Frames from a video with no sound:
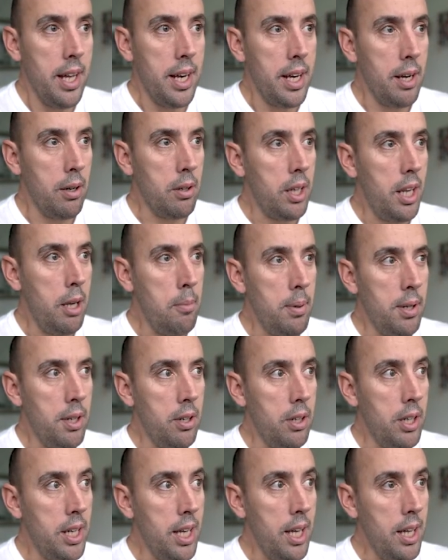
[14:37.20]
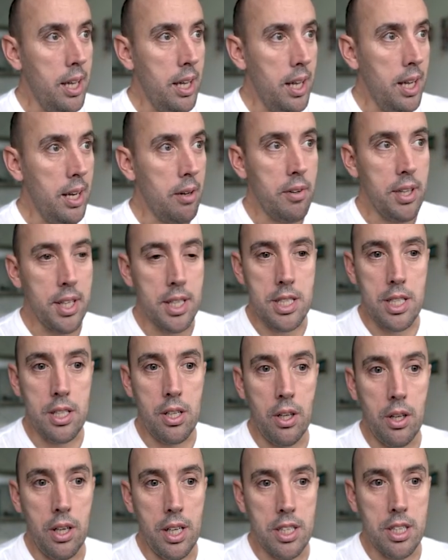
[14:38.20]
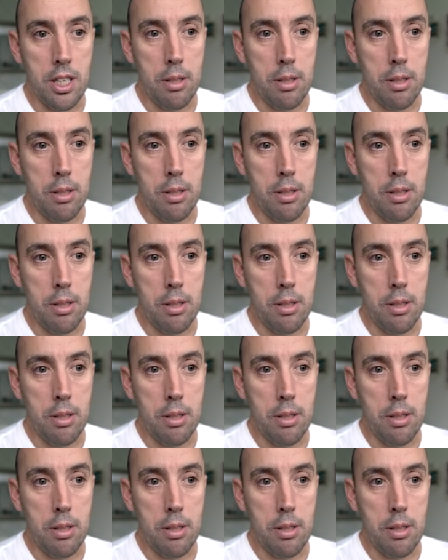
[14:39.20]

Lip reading: Now keep an eye here in the sky as I